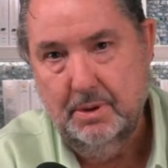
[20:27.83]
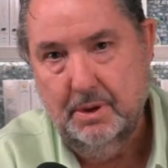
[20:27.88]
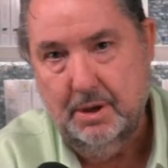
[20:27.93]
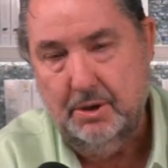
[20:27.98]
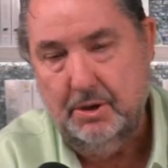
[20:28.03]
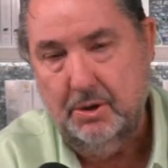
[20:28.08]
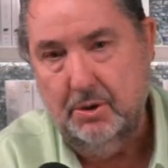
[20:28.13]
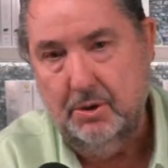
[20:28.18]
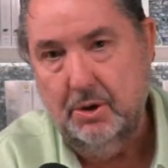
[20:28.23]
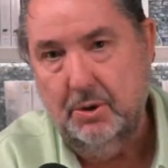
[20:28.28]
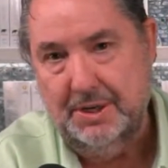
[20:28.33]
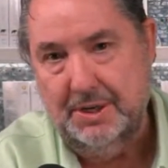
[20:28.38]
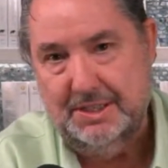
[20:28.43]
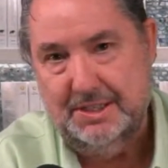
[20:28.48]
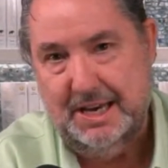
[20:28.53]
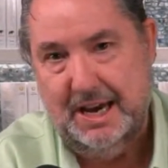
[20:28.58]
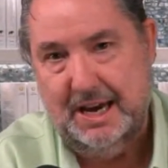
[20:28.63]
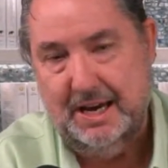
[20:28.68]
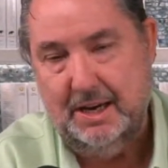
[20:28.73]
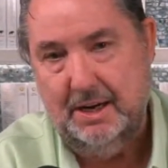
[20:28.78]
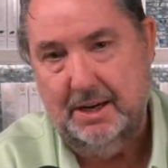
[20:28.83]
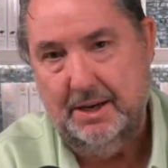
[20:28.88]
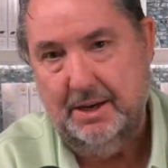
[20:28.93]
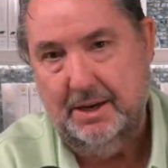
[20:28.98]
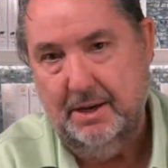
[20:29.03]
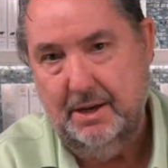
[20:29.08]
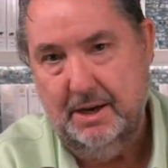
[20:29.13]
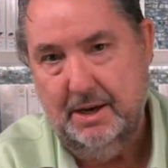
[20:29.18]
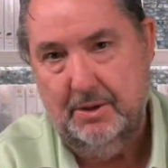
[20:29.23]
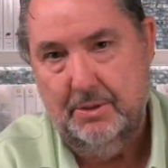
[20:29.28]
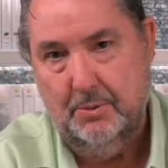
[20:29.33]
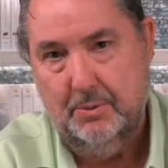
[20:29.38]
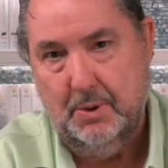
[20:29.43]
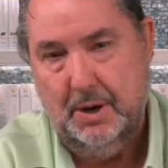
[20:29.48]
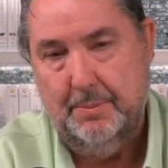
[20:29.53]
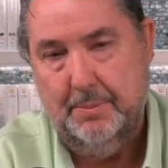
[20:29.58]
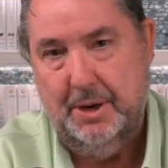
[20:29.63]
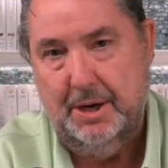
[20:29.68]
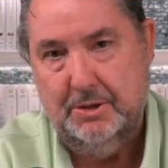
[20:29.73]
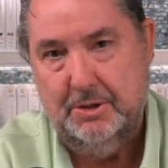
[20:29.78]
And you'll know exactly how the
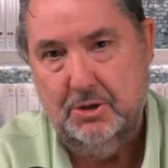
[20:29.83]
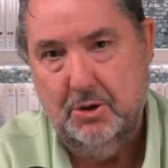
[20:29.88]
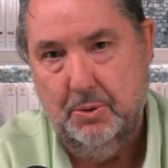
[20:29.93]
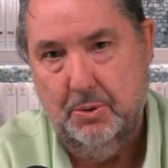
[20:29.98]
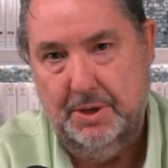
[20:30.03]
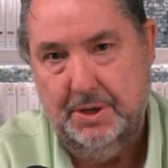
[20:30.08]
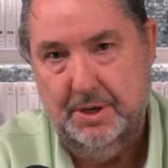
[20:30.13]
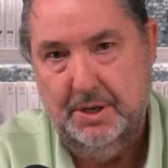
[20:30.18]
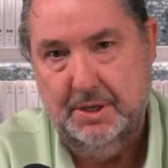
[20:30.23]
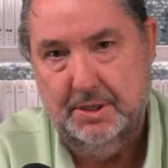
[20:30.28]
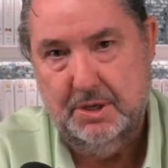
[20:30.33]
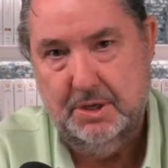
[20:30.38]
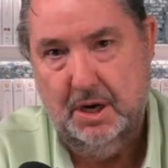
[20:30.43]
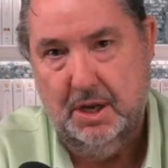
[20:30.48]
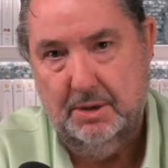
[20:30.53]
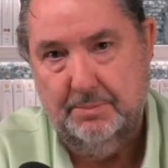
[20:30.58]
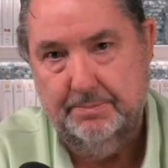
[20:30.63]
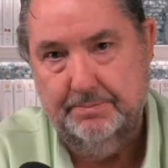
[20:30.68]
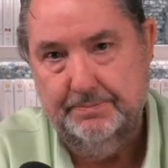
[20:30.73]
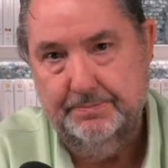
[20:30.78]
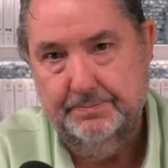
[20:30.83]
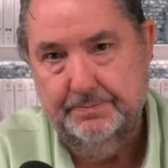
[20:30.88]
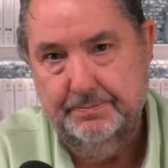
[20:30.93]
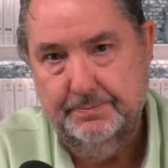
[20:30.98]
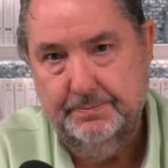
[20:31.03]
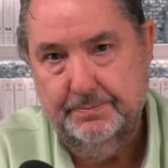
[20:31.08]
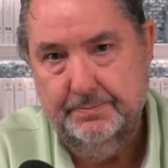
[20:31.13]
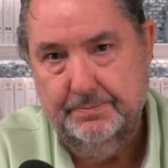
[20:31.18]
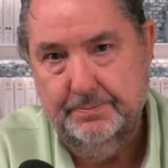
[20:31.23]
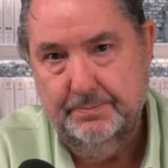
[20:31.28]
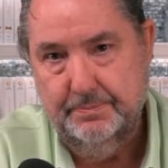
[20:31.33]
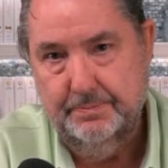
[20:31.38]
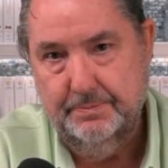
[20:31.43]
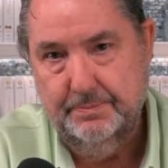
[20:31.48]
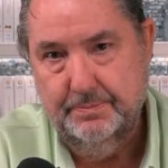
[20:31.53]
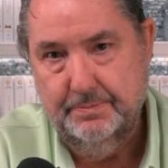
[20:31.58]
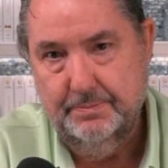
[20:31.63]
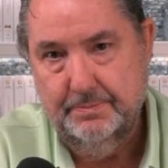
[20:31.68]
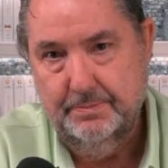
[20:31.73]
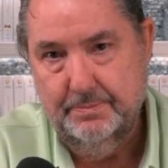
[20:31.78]
rabbis created Islam
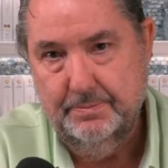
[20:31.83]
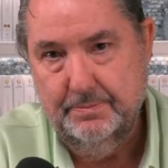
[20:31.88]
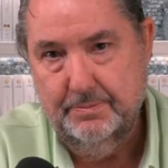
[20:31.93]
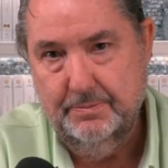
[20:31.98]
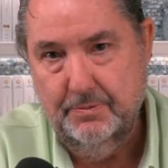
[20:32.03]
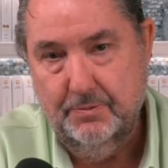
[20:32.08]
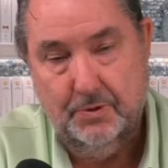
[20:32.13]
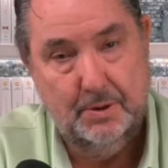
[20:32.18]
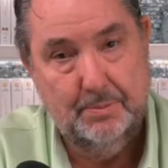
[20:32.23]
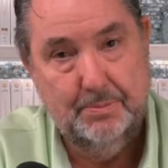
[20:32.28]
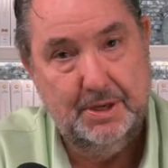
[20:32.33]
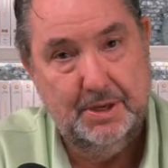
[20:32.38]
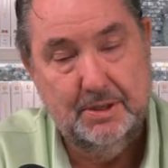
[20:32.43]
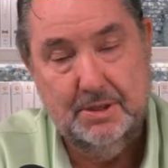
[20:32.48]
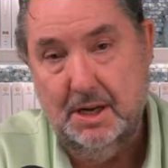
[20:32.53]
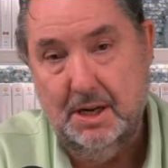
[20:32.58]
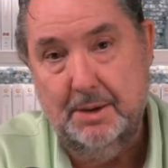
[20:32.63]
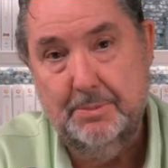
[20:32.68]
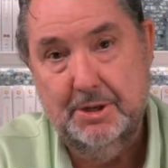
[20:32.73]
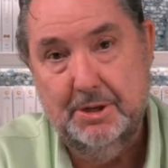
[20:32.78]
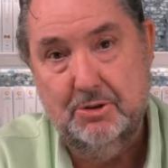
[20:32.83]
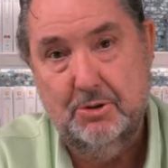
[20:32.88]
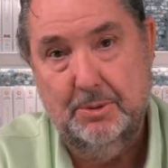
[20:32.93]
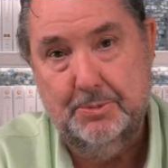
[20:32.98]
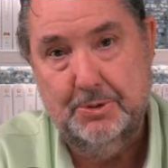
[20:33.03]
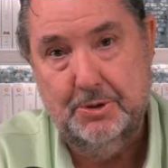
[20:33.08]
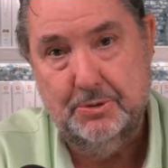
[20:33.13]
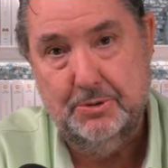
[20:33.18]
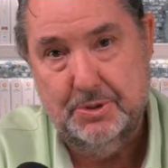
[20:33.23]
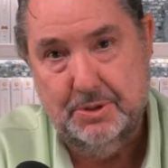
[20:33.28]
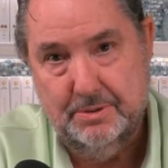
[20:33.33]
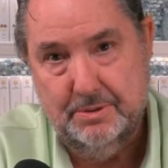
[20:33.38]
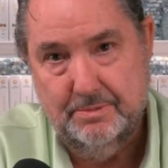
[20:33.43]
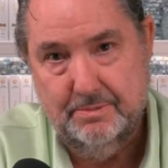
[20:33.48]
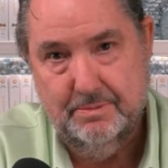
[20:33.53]
from the Islamic scriptures.